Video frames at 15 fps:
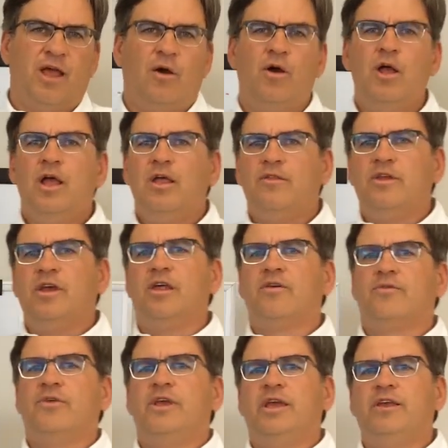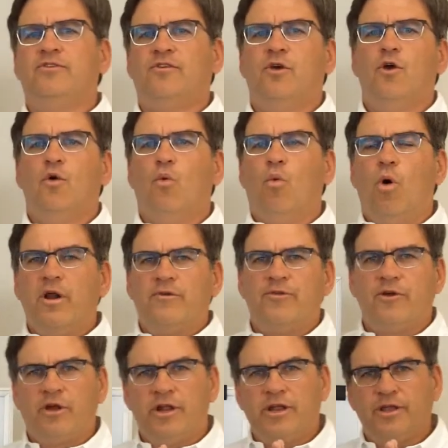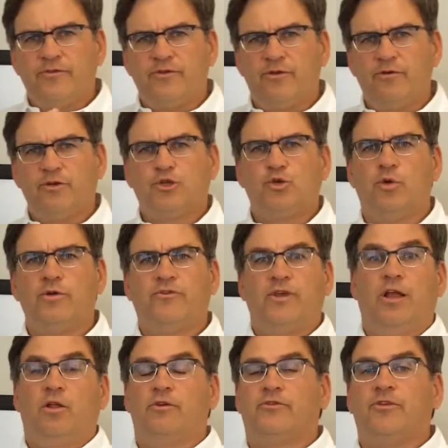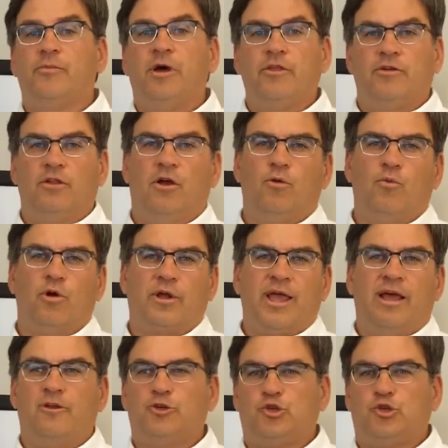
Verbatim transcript: Now, the other thing is, what if you're going to consider a short sale or some other loan workout,